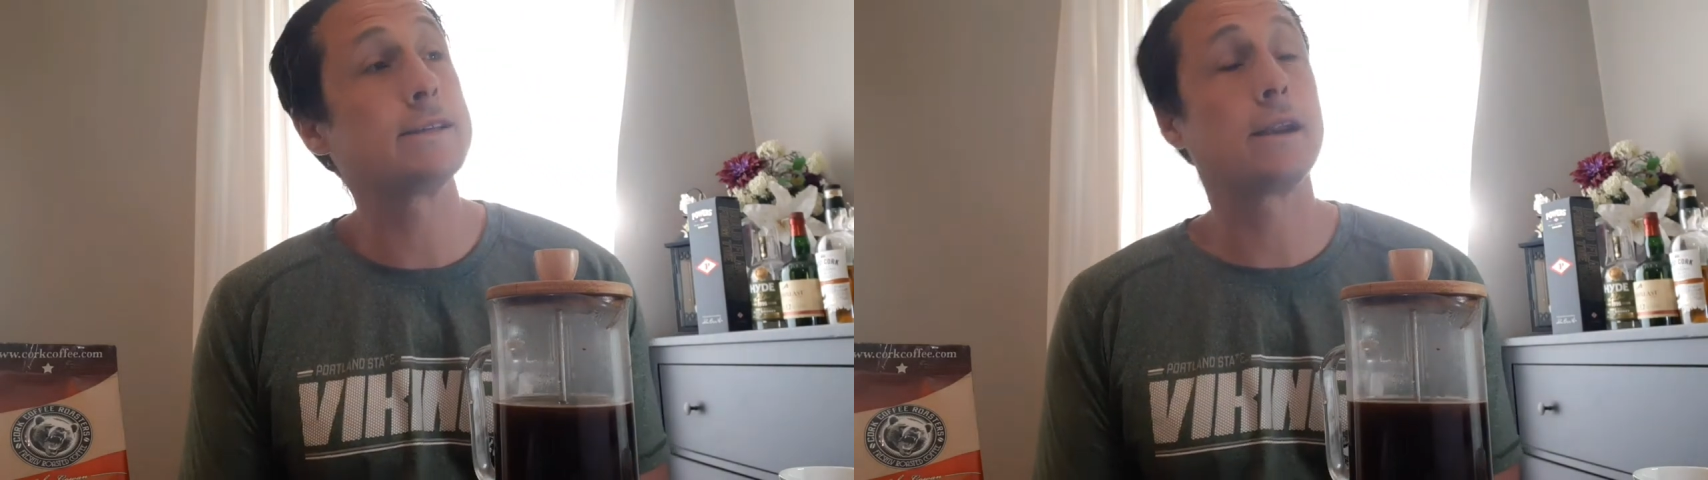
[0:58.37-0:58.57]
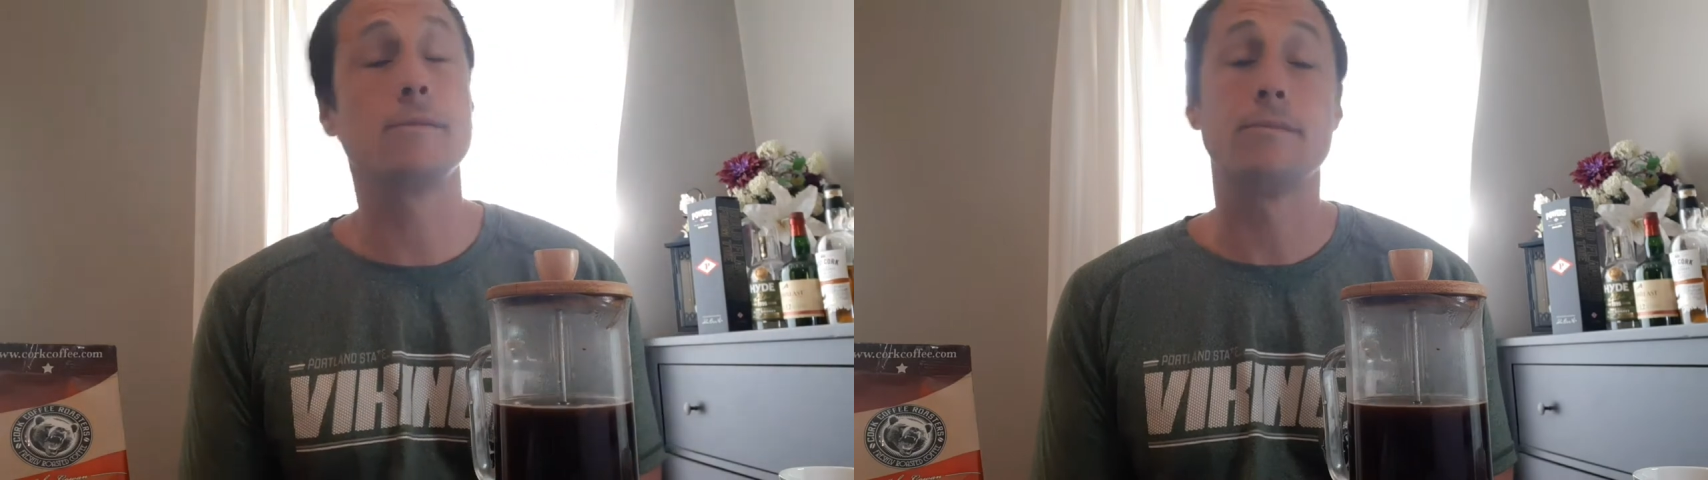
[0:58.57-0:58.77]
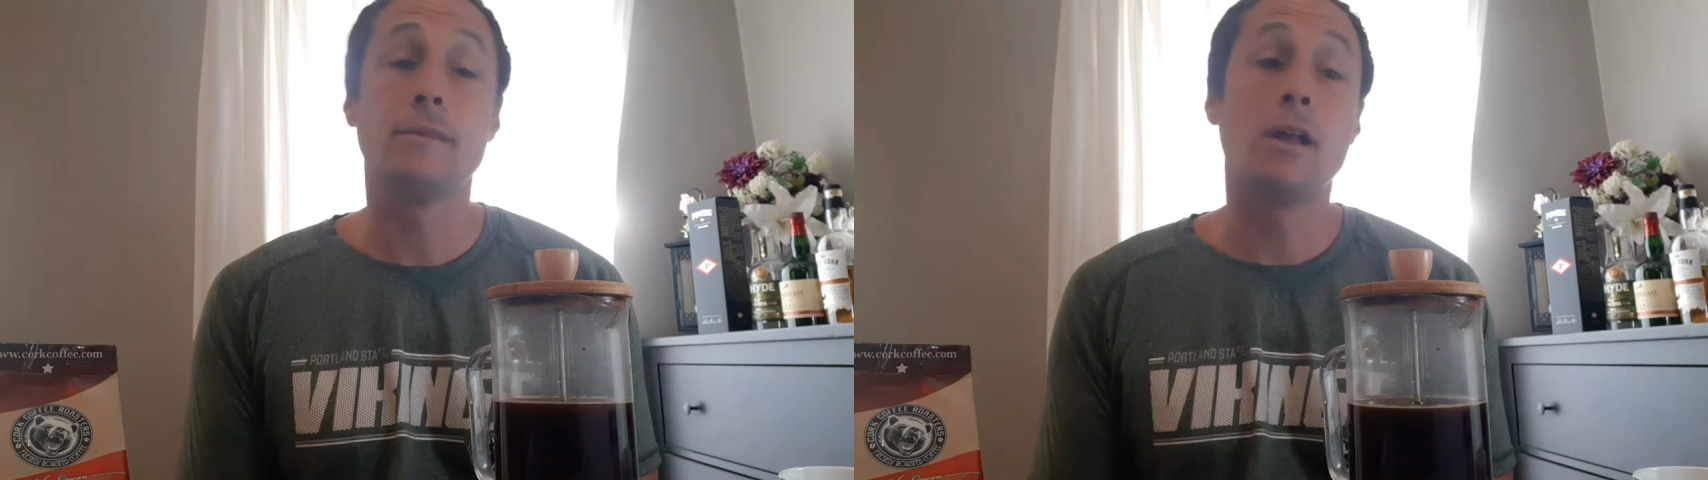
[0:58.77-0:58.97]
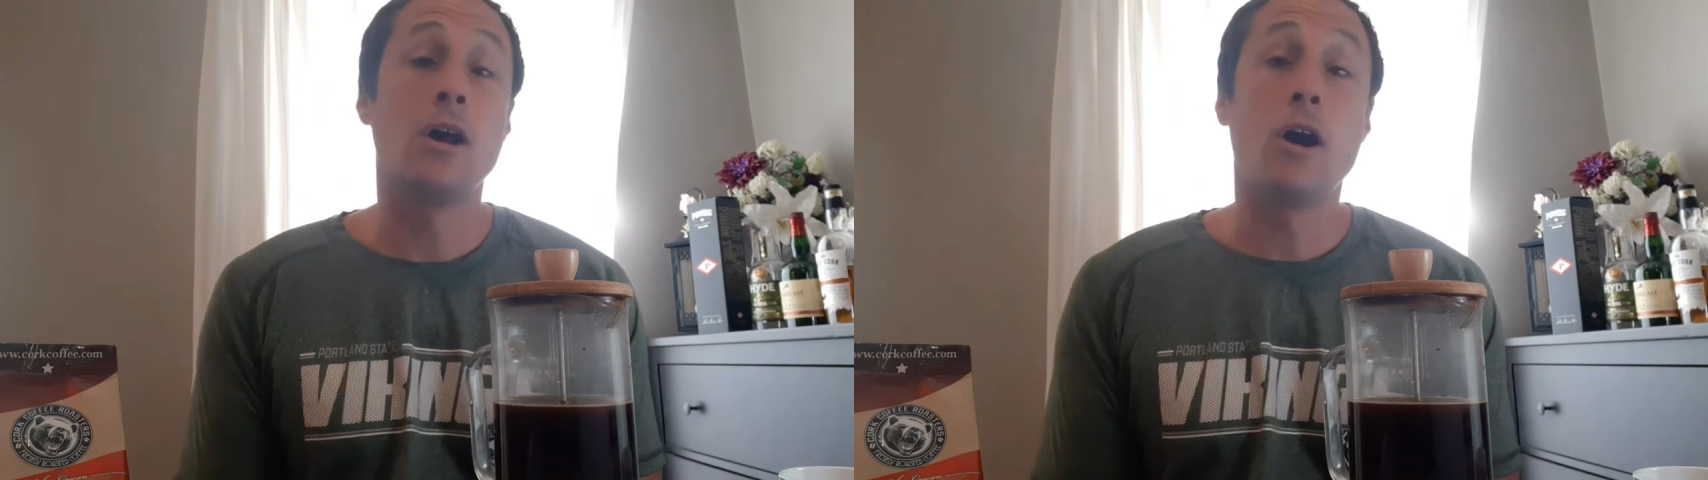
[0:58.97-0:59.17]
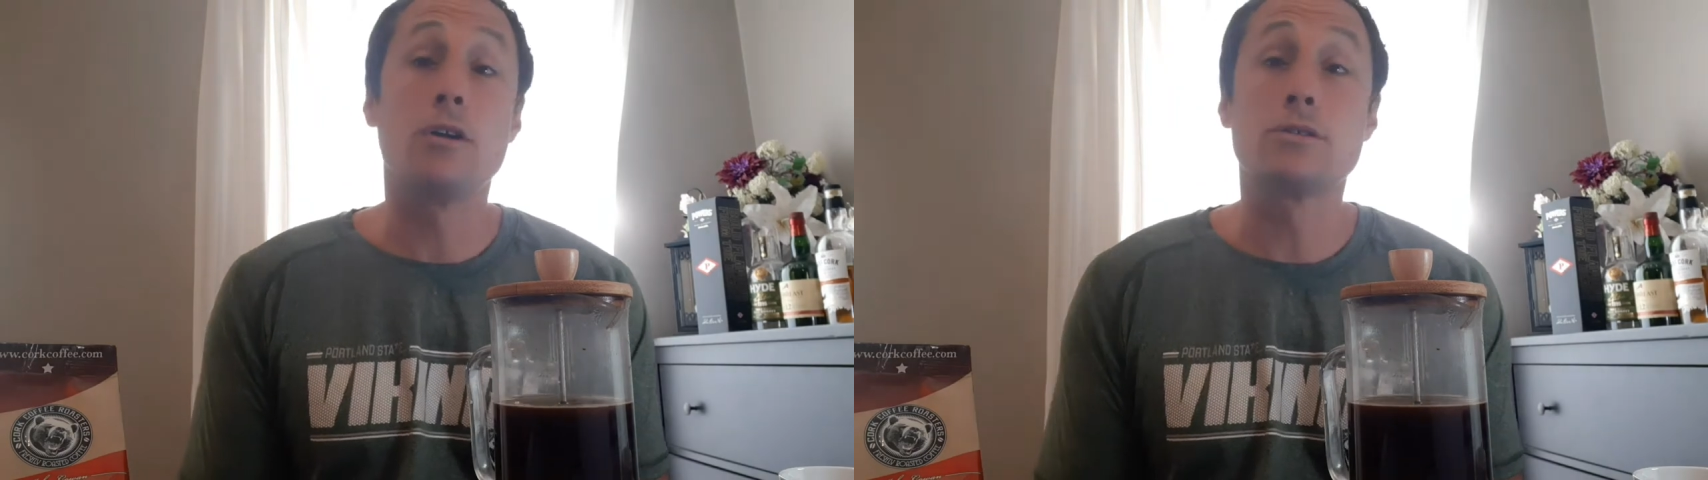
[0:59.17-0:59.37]
And I'm
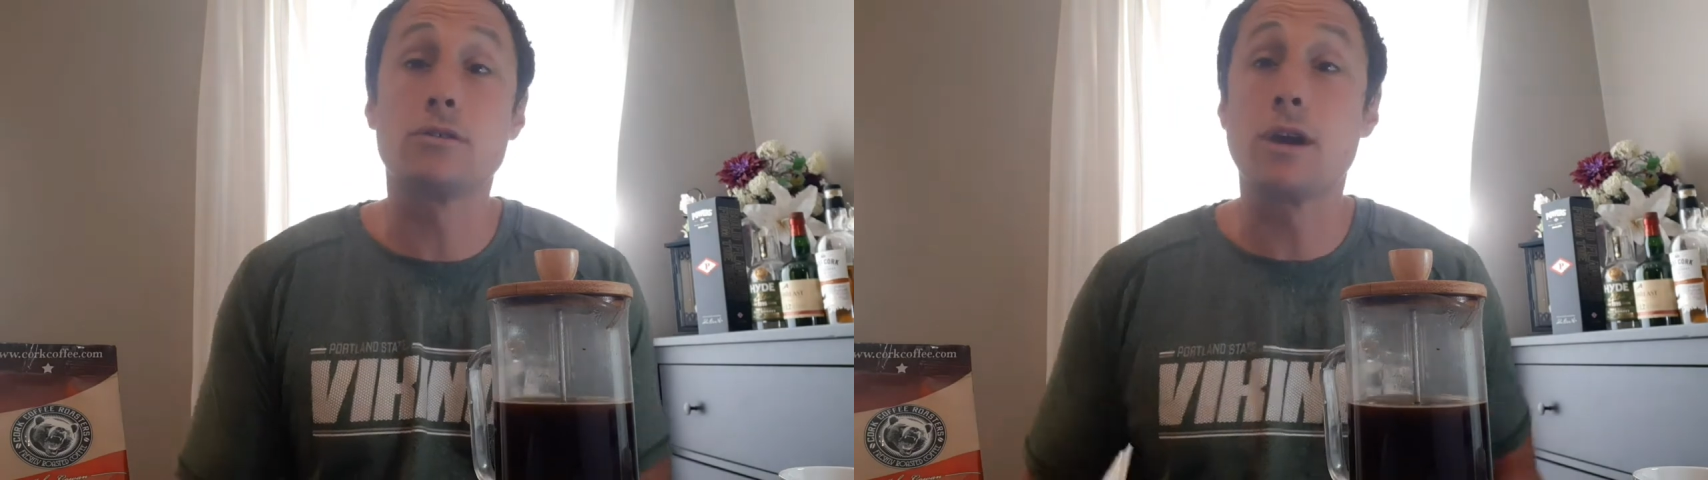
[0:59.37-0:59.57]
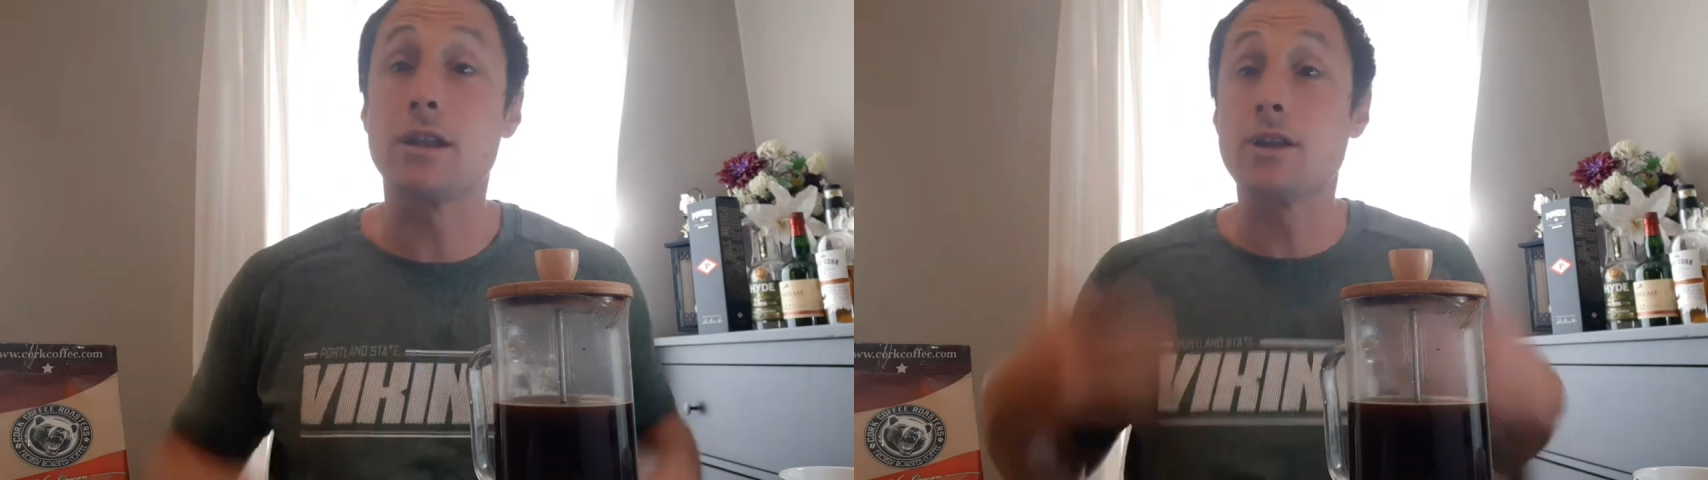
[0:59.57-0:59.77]
also going